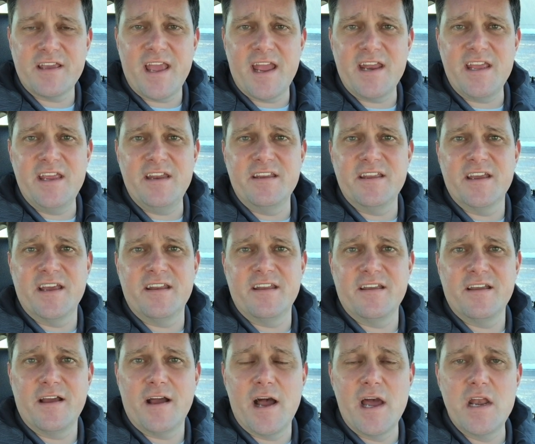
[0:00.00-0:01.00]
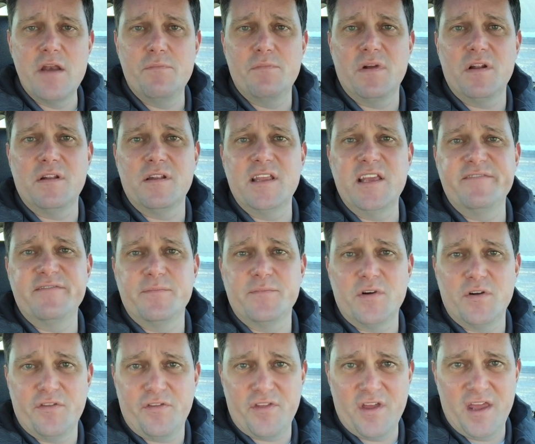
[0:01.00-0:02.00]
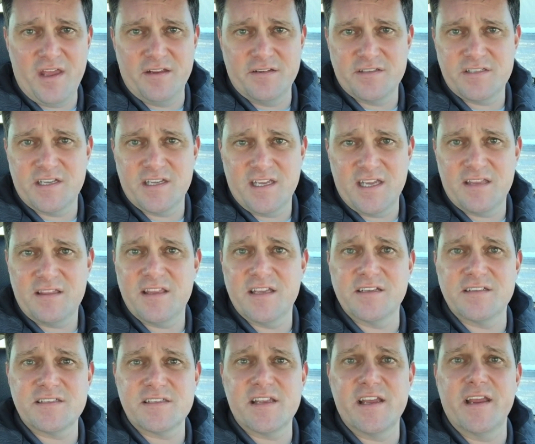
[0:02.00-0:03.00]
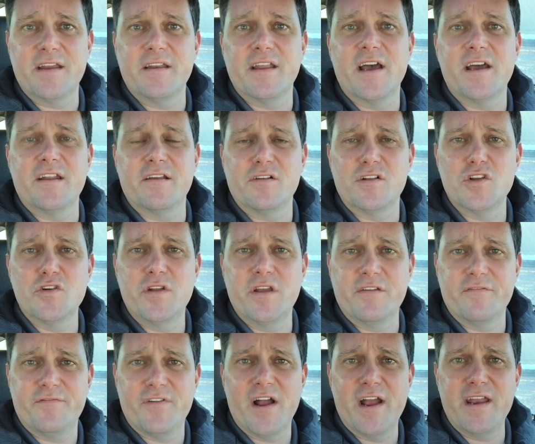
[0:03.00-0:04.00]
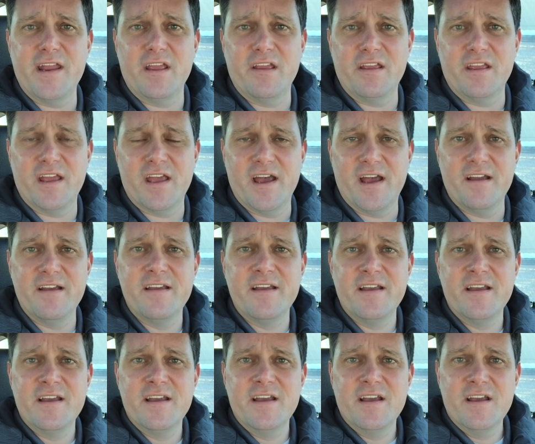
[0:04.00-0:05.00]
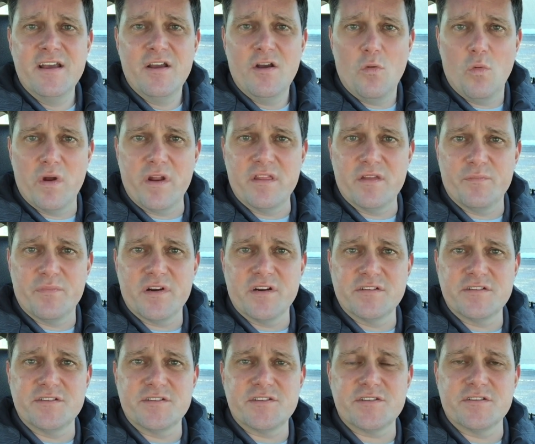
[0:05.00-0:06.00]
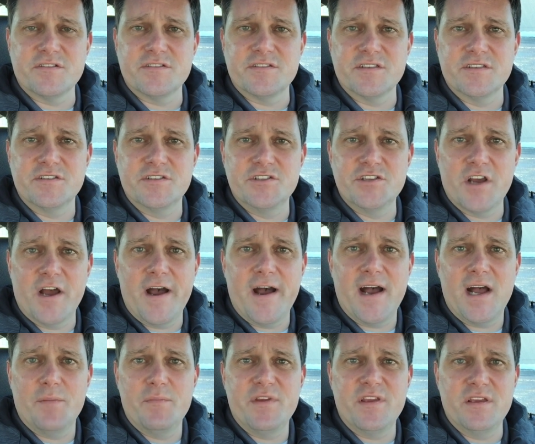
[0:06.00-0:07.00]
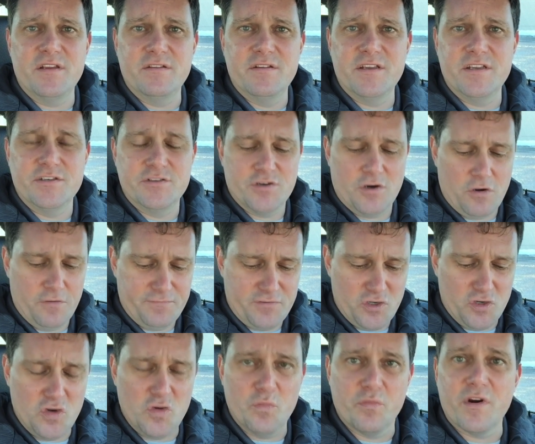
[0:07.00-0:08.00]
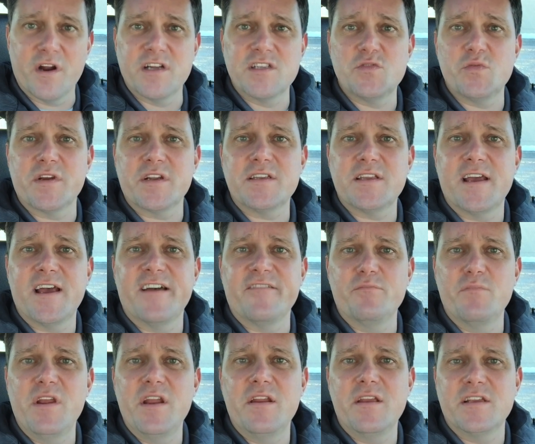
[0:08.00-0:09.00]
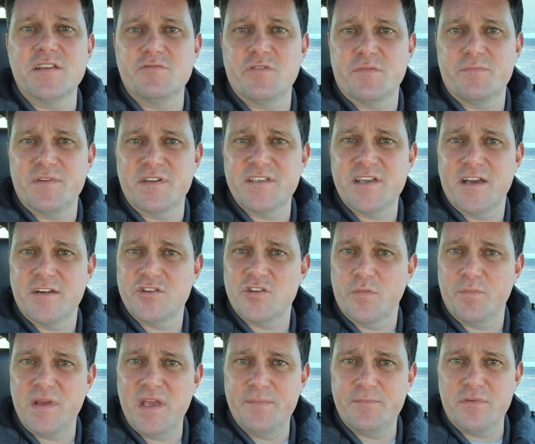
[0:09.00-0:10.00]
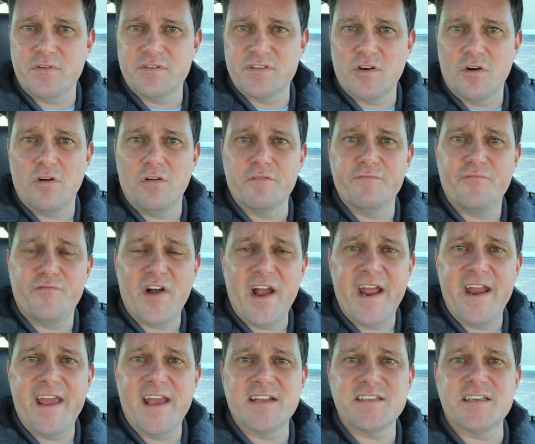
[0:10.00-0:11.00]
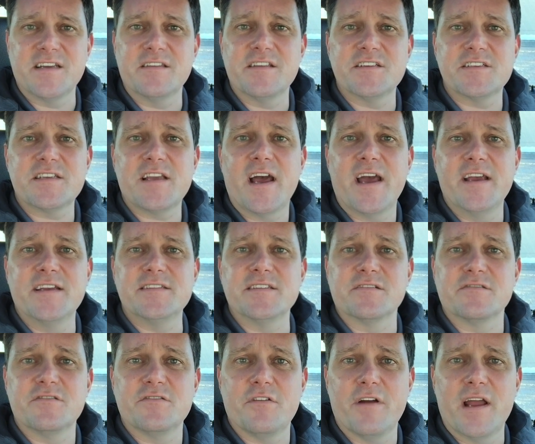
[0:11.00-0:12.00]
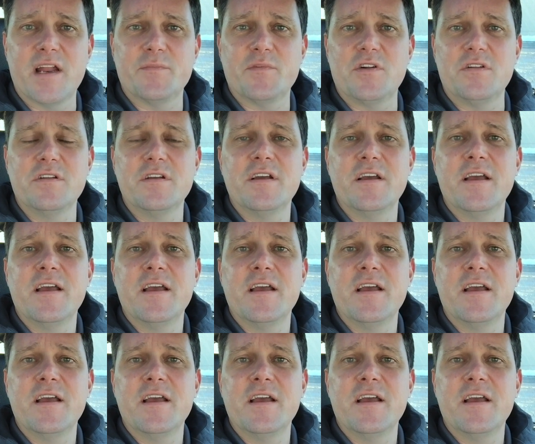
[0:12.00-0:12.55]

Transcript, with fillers: Kenny did unbelievable things to get this thing done, including finding uh, one of the purchasers a job. He, he drove to New Brunswick to have meetings with potential people to hold financing. This guy is incredible.